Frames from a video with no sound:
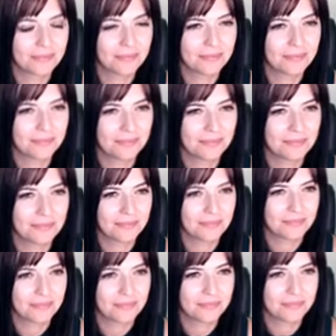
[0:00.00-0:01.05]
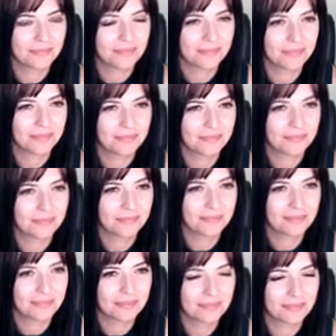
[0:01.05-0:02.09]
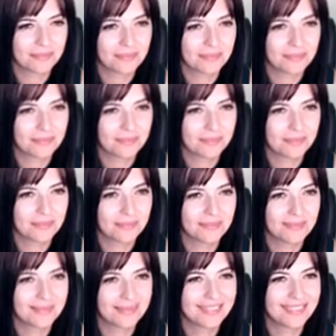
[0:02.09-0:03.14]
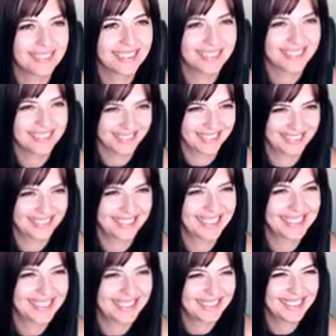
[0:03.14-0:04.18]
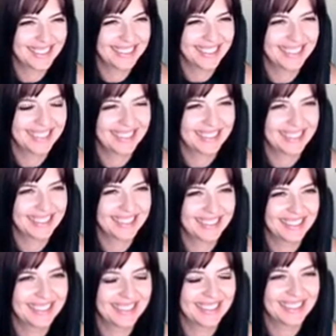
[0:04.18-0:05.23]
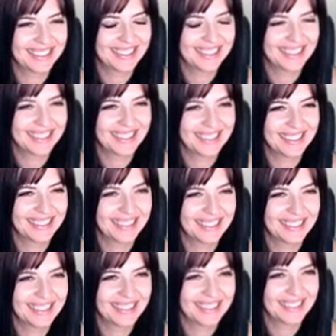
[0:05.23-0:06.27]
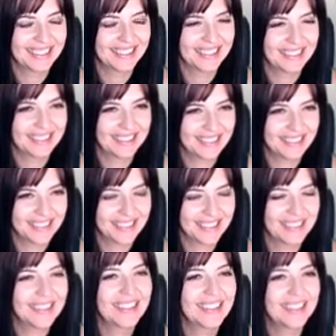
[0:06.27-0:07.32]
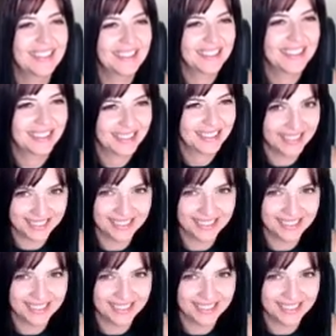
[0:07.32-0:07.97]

This person isn't speaking.